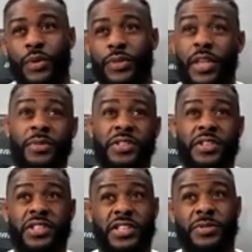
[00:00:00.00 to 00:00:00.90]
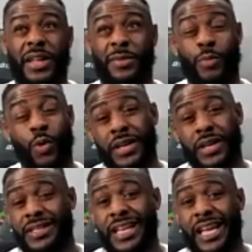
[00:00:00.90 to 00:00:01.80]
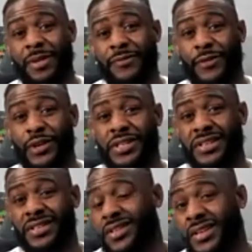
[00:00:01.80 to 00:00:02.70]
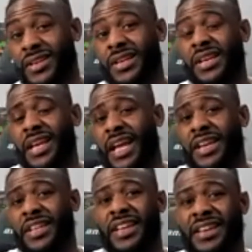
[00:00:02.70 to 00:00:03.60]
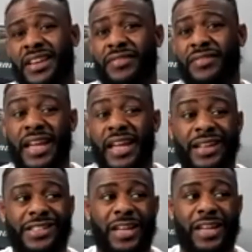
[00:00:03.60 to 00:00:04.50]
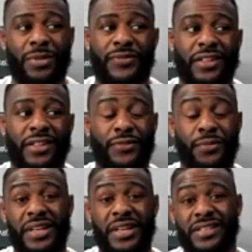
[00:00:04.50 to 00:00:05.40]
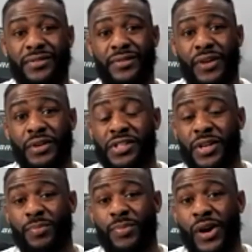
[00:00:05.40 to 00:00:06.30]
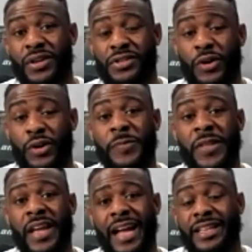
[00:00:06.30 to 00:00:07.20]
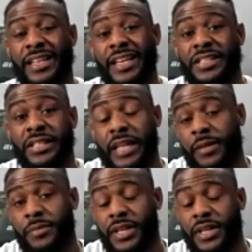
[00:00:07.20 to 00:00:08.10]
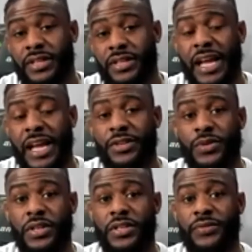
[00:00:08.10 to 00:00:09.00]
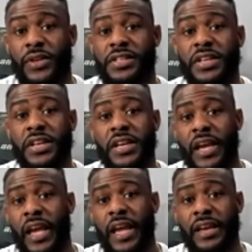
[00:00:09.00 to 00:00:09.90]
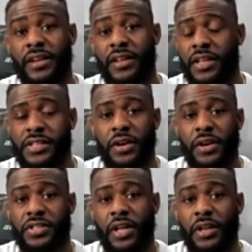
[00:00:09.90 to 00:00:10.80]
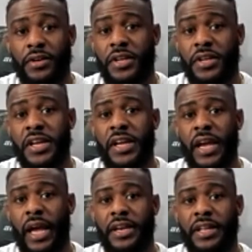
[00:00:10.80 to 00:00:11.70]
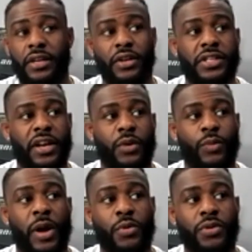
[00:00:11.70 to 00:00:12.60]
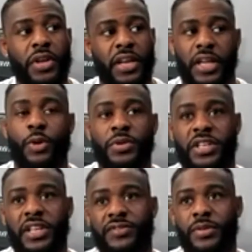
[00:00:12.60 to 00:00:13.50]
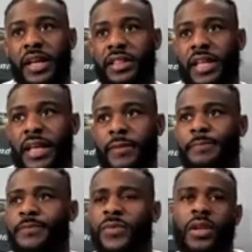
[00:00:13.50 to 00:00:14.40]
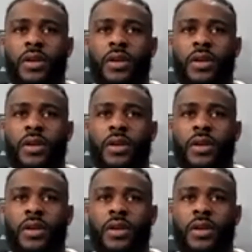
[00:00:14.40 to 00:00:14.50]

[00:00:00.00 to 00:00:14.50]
With him, it just seems like more entertainment versus anything. And even that entertainment factor for me is very subpar. So I think the kids just like him because of the tattoos on his face and his hair is colored and he looks like a rebel. It almost gives him like that.